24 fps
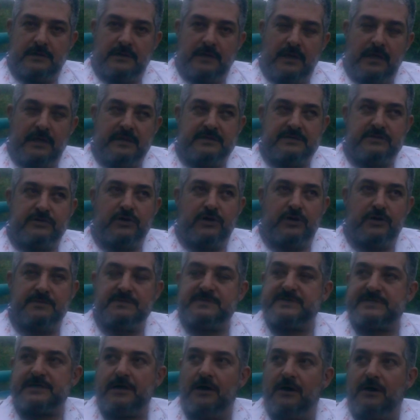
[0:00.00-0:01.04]
in
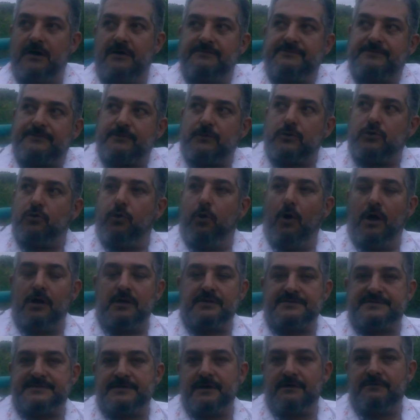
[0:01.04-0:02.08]
terms of
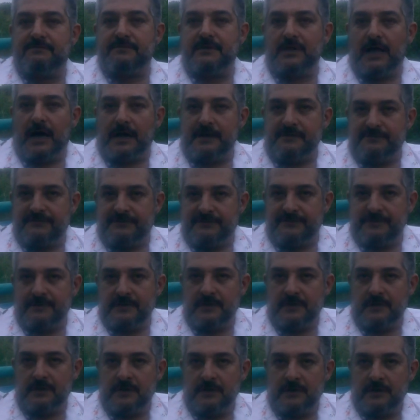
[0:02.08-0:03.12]
quality of life
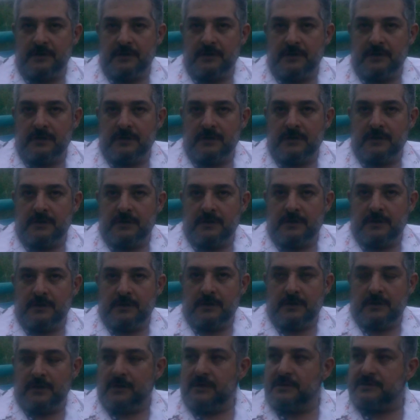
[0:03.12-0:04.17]

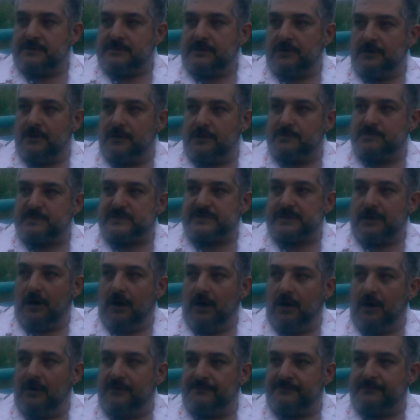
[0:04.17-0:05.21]
in terms
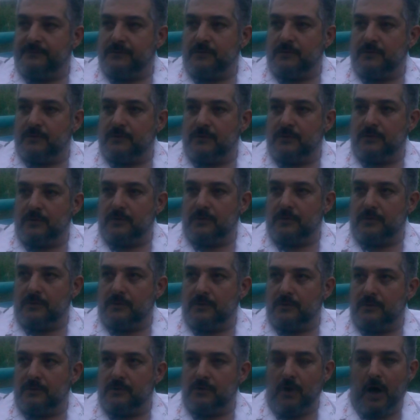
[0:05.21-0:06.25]
of
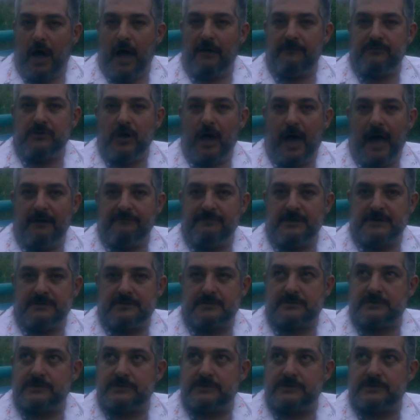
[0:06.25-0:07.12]
you know how you haven't